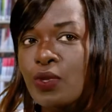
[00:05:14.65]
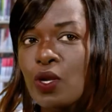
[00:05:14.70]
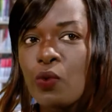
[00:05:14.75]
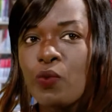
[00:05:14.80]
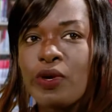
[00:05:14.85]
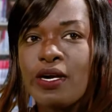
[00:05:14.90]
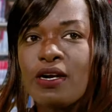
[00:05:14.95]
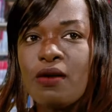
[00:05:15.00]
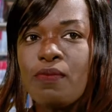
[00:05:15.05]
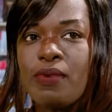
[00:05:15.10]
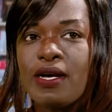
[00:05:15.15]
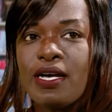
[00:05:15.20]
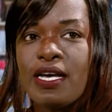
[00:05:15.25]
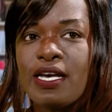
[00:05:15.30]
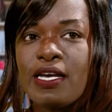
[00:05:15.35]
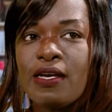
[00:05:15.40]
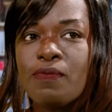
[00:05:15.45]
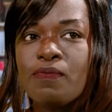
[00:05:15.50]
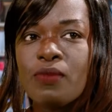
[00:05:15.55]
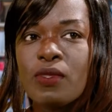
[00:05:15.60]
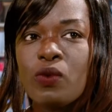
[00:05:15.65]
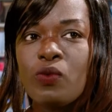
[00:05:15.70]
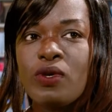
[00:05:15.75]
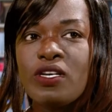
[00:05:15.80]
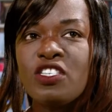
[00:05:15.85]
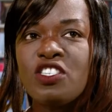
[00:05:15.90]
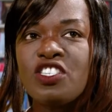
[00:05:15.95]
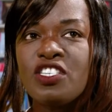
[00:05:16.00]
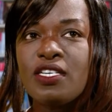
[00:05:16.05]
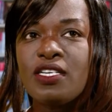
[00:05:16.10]
whereby
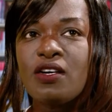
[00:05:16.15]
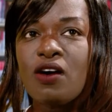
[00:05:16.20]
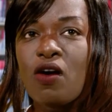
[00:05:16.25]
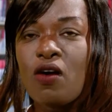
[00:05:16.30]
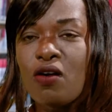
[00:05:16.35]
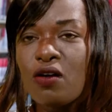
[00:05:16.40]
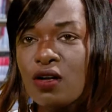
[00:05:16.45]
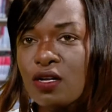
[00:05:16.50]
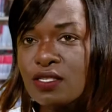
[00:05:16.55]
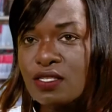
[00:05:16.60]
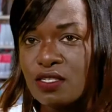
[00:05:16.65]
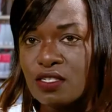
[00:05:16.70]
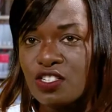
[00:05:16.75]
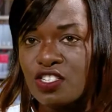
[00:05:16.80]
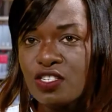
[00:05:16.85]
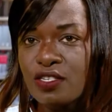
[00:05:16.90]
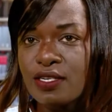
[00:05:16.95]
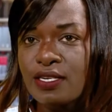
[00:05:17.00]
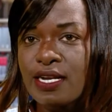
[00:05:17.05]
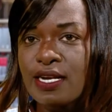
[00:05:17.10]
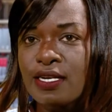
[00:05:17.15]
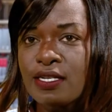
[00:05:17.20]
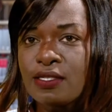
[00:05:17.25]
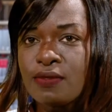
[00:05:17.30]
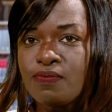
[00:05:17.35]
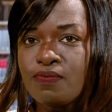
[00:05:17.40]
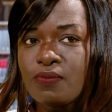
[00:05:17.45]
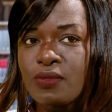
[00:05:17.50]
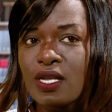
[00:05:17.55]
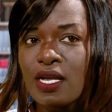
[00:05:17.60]
when she called
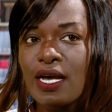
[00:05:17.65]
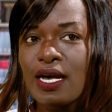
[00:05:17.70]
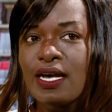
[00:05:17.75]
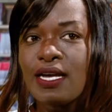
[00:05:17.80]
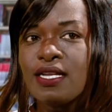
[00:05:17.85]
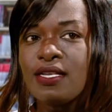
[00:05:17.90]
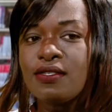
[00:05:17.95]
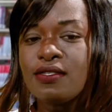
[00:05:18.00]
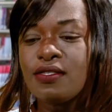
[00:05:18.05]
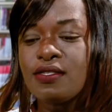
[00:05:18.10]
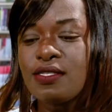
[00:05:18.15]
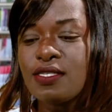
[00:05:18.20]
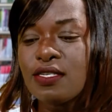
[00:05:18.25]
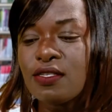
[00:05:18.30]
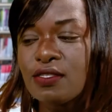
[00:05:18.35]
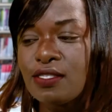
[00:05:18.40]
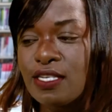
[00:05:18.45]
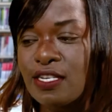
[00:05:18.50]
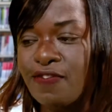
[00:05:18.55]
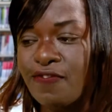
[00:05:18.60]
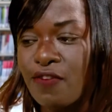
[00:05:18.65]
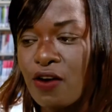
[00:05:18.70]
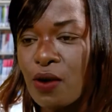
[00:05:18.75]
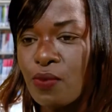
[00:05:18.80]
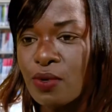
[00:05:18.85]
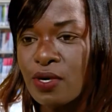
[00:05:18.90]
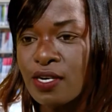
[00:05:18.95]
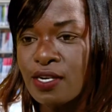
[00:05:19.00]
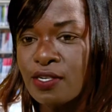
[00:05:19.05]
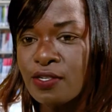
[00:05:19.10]
Charnel, I tilted
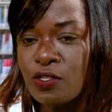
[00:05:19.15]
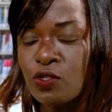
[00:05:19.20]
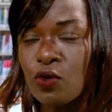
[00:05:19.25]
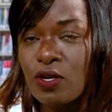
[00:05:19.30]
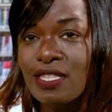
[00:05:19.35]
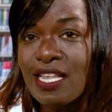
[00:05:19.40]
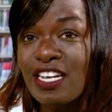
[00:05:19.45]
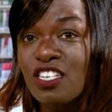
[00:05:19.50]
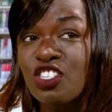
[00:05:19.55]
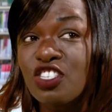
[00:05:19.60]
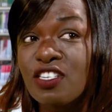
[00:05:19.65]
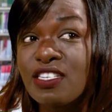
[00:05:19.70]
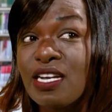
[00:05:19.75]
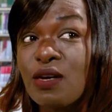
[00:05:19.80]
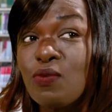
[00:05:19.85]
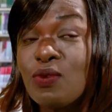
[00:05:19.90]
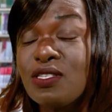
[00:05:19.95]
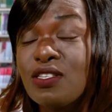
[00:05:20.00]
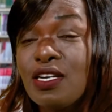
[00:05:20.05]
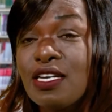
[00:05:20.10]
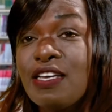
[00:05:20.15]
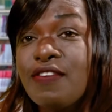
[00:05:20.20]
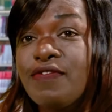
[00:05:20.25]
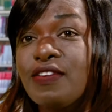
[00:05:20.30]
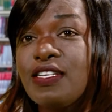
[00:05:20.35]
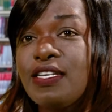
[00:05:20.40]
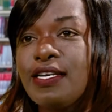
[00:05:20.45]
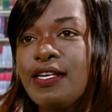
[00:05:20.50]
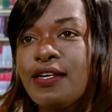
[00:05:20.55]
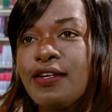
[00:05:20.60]
forward so that Charnel would not
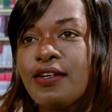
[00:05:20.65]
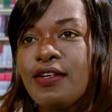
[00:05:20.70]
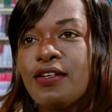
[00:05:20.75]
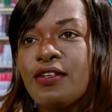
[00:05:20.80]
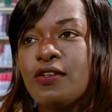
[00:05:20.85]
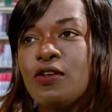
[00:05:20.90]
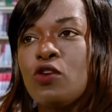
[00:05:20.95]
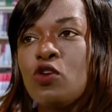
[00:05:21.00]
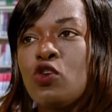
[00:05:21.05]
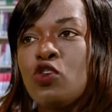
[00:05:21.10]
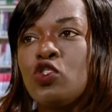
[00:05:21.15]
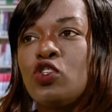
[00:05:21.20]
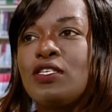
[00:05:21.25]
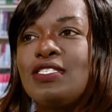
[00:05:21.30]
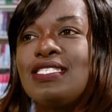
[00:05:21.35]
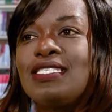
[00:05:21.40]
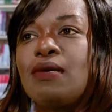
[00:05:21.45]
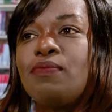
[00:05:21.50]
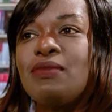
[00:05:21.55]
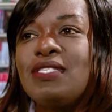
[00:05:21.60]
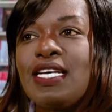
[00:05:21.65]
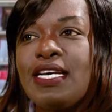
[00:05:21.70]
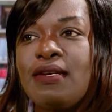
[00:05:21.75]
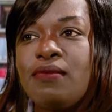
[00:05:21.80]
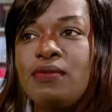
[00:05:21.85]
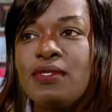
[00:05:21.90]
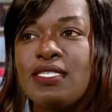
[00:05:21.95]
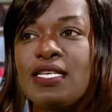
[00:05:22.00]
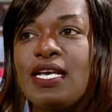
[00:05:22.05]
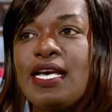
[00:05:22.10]
even hear her. So
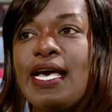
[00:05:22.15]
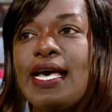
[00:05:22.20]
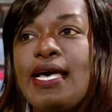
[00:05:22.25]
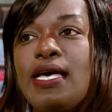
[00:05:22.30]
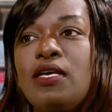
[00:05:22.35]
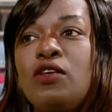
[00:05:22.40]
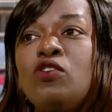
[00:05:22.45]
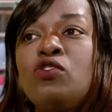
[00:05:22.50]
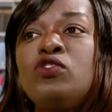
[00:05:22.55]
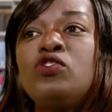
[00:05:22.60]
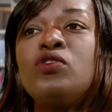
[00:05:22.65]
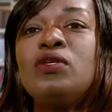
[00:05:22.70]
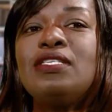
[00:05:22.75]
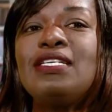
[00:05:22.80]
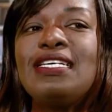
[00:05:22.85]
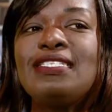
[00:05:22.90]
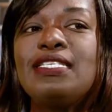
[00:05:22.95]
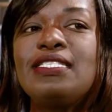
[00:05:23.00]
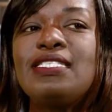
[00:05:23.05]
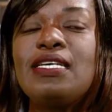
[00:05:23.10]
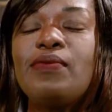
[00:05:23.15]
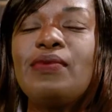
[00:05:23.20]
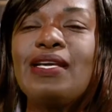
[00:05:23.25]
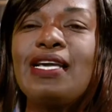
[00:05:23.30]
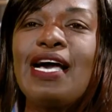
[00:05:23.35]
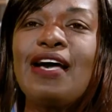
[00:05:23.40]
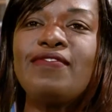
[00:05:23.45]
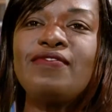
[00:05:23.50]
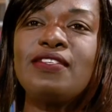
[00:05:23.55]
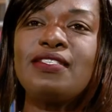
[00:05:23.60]
sometimes you don't necessarily
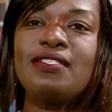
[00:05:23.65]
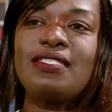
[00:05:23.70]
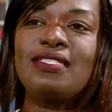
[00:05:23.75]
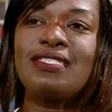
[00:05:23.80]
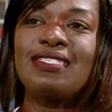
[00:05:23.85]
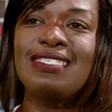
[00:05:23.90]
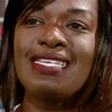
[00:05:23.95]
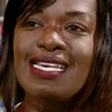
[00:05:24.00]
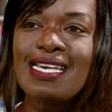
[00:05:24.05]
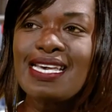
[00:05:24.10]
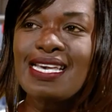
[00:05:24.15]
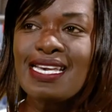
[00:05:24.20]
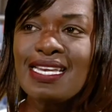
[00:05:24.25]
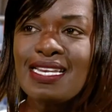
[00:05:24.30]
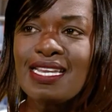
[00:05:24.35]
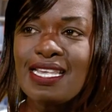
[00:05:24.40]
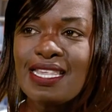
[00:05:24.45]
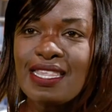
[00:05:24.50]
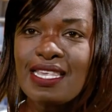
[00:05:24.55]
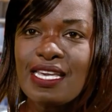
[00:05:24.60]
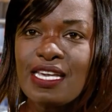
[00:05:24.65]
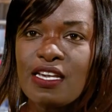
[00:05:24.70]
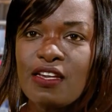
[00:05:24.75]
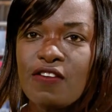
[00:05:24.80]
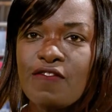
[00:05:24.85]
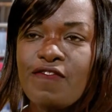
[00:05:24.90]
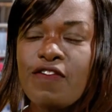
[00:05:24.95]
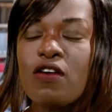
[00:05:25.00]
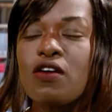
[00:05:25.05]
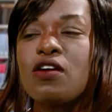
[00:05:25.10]
have to say anything
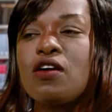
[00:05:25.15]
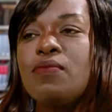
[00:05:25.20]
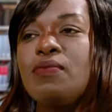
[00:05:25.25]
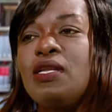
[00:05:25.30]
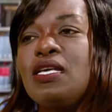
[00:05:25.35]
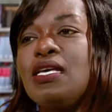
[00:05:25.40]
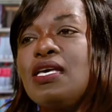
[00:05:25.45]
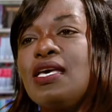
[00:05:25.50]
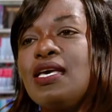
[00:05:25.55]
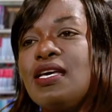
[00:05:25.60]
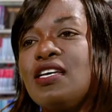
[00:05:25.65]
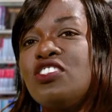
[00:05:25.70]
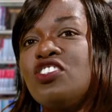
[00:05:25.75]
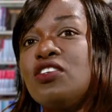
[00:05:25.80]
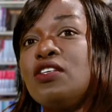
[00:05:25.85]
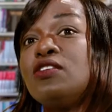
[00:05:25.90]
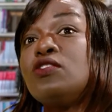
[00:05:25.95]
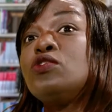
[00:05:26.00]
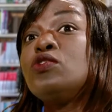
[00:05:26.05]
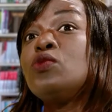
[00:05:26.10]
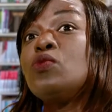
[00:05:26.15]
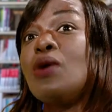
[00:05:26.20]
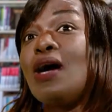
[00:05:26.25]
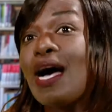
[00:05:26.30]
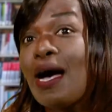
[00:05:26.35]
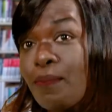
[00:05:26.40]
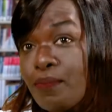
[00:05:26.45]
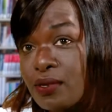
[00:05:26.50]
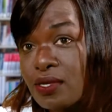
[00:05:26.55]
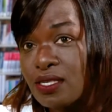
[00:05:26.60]
for communication to
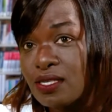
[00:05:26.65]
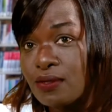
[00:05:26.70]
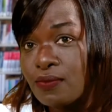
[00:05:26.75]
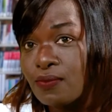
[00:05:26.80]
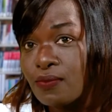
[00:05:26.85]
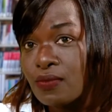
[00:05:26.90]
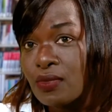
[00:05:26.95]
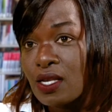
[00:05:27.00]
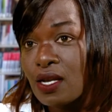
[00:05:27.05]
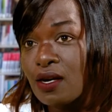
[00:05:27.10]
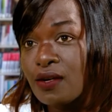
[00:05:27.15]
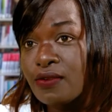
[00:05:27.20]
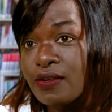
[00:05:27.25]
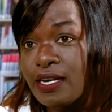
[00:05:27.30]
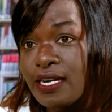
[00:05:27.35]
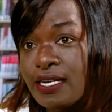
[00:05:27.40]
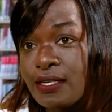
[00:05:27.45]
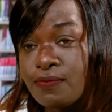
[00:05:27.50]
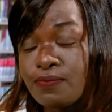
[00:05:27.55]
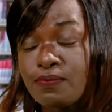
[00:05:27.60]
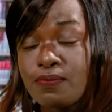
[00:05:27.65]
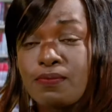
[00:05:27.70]
happen, all right?